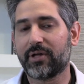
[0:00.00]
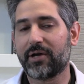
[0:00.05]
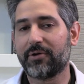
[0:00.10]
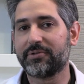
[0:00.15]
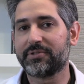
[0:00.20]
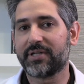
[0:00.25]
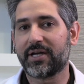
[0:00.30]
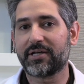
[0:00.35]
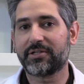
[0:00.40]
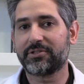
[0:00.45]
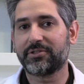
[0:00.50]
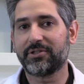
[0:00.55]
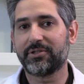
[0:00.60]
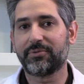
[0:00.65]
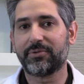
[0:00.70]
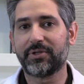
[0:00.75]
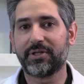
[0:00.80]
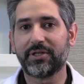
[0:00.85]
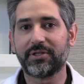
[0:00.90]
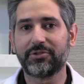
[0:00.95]
I was
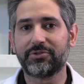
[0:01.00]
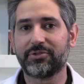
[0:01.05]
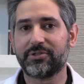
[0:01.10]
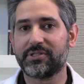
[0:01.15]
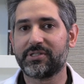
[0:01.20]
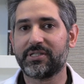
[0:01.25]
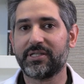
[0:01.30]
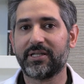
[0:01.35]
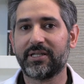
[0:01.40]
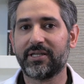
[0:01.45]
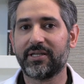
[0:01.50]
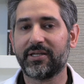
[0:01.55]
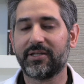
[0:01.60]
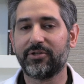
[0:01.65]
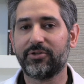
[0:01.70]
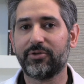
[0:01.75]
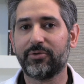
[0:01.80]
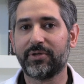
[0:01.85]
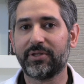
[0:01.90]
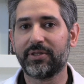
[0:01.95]
actually really interested
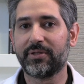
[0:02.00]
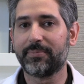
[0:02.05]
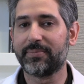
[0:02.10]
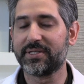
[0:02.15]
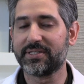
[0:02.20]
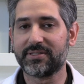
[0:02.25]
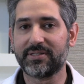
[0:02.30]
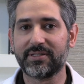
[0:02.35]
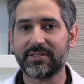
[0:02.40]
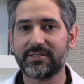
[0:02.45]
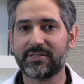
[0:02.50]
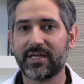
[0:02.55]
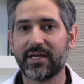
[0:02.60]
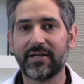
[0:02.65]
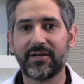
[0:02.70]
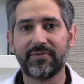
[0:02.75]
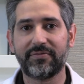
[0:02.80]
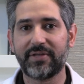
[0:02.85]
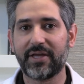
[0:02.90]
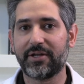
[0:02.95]
in doing the business
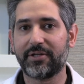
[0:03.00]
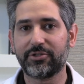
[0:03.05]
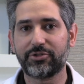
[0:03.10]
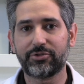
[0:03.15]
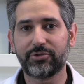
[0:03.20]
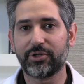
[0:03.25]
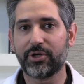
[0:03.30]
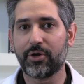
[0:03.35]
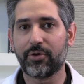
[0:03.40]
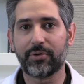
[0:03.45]
side of dentistry,